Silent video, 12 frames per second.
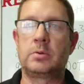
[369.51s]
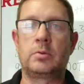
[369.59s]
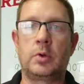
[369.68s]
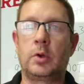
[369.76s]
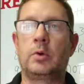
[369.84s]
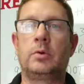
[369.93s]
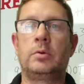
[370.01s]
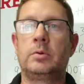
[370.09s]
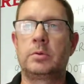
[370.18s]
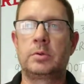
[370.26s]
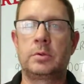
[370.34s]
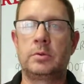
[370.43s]
Google
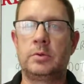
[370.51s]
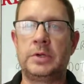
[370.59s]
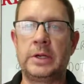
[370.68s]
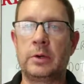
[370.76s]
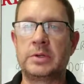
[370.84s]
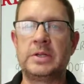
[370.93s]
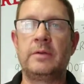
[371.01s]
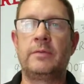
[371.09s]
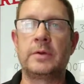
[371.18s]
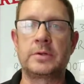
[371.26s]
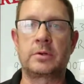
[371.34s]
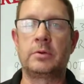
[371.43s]
DOT
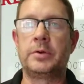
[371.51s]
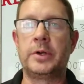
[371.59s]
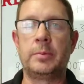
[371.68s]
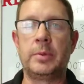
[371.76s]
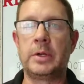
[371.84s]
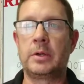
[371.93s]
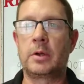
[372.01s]
physical near me.